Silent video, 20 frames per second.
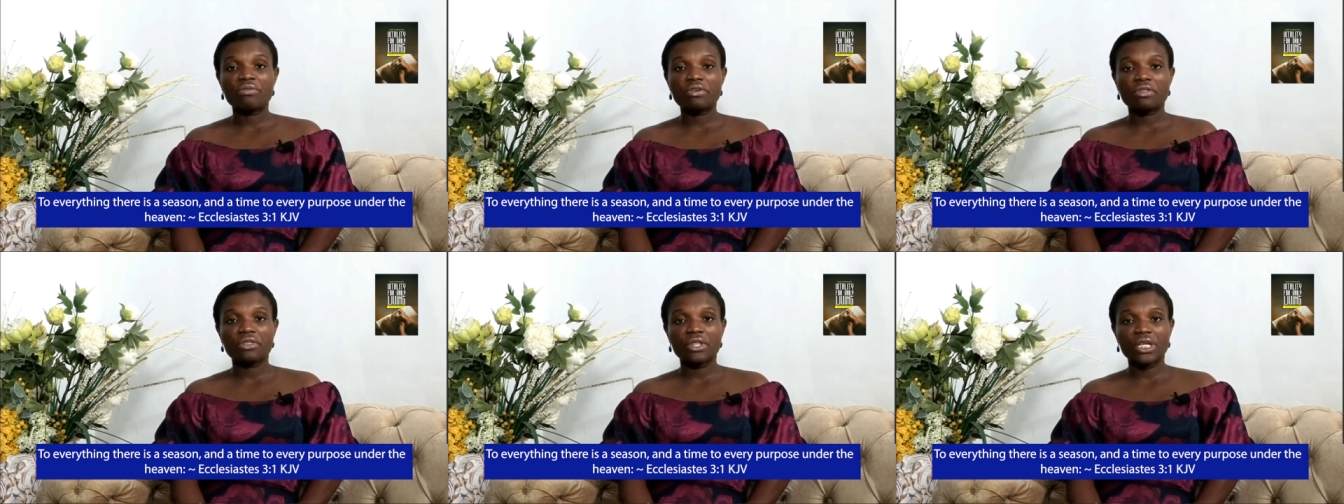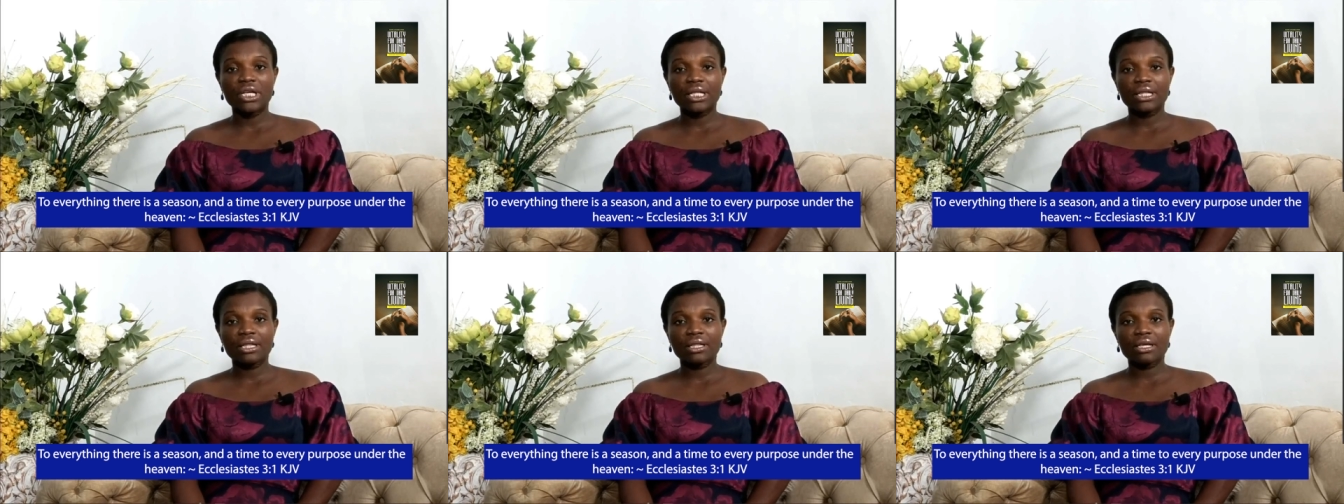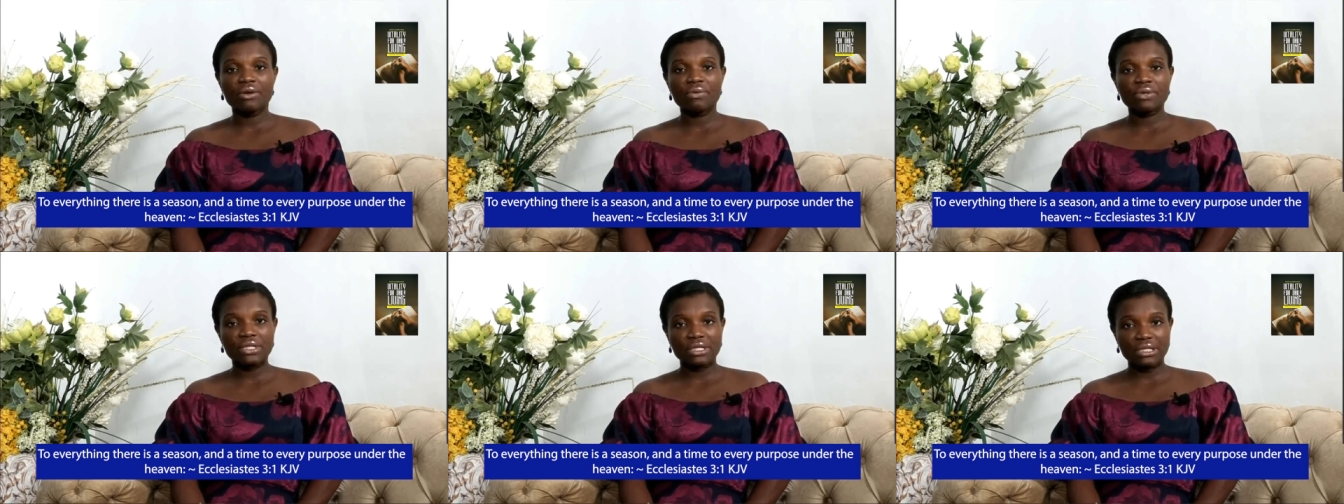To
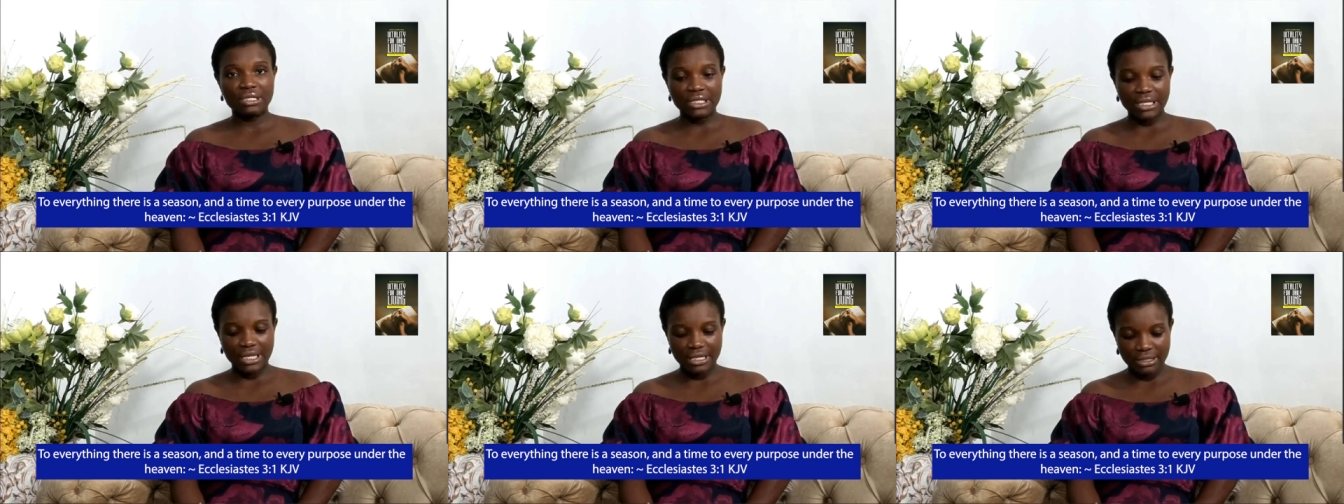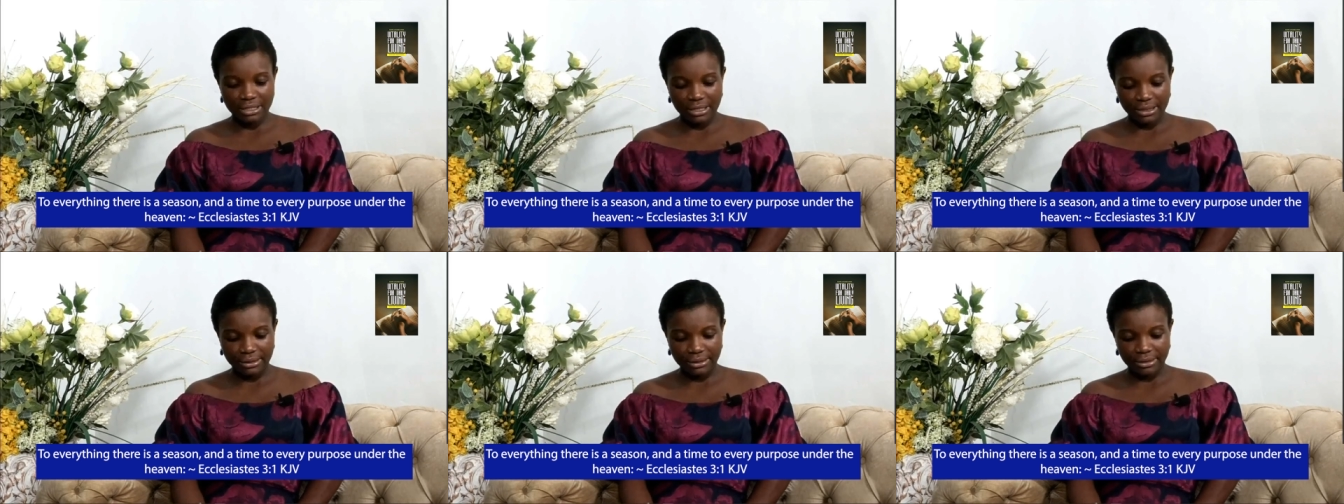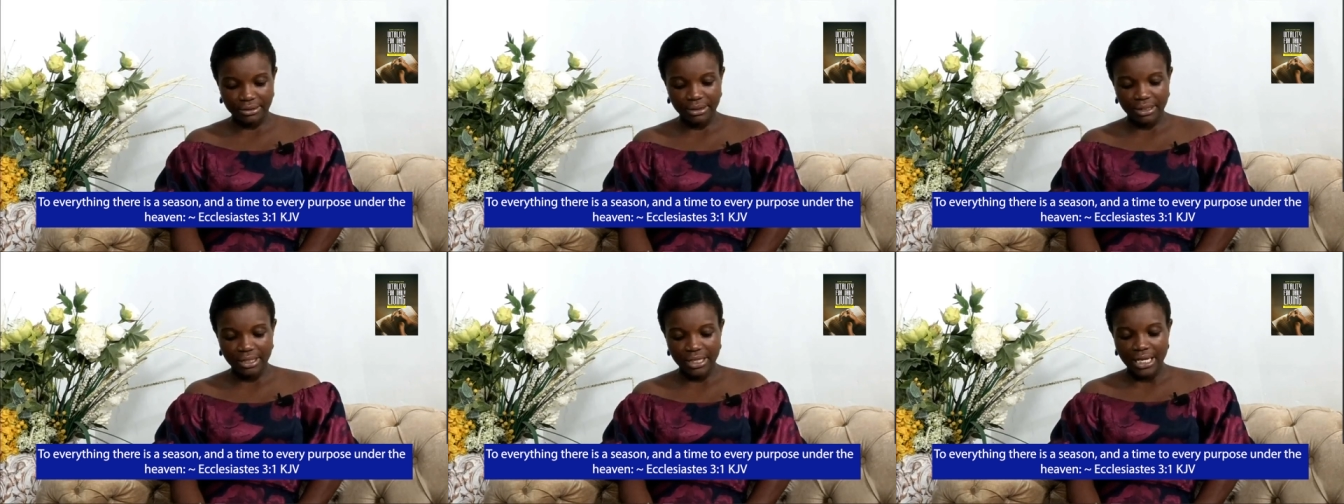everything there is a
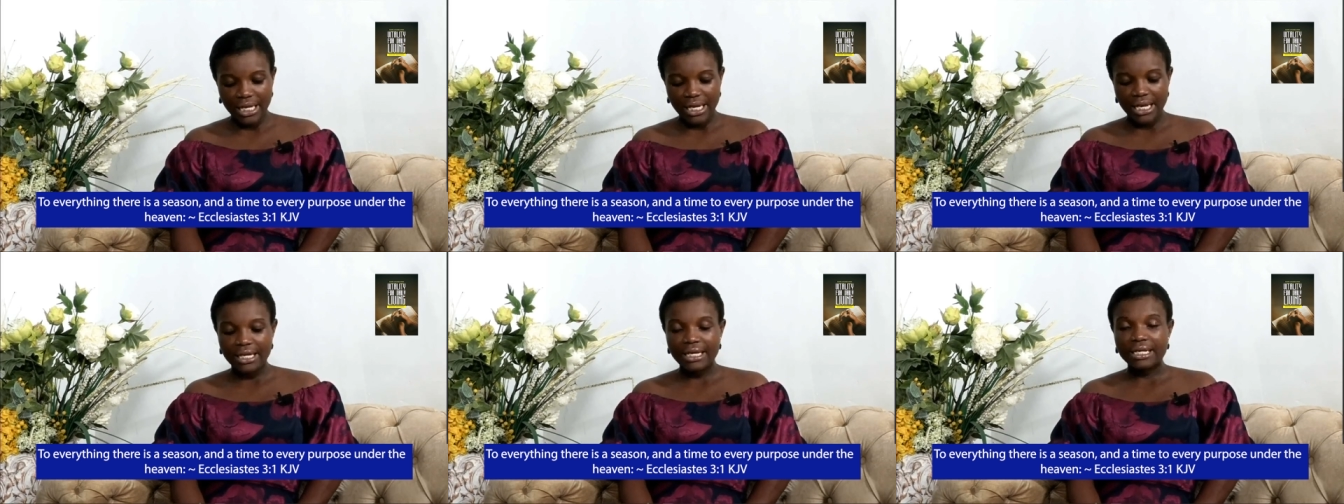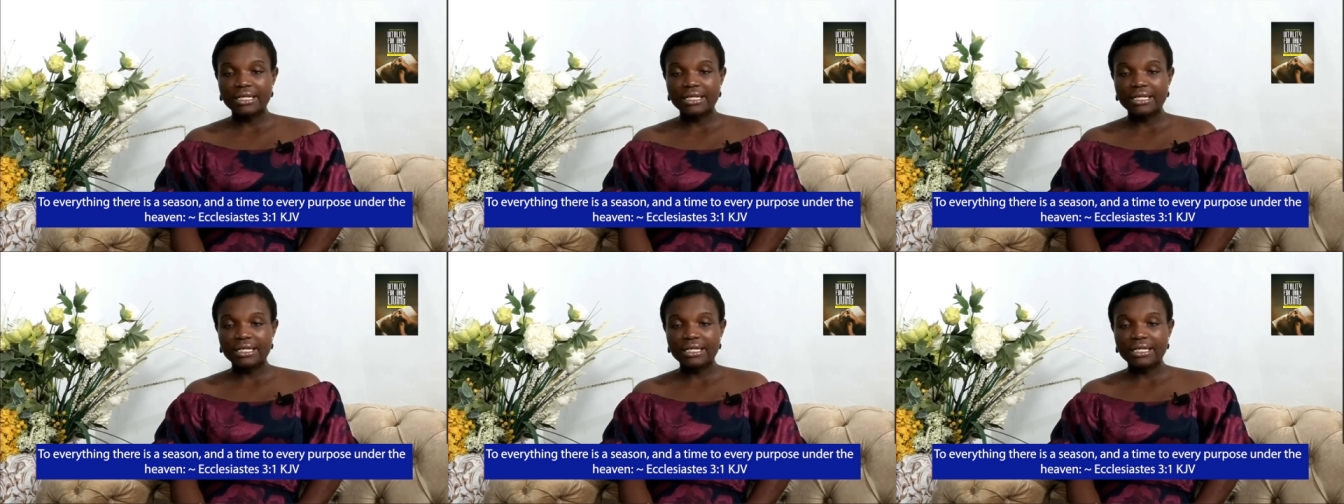season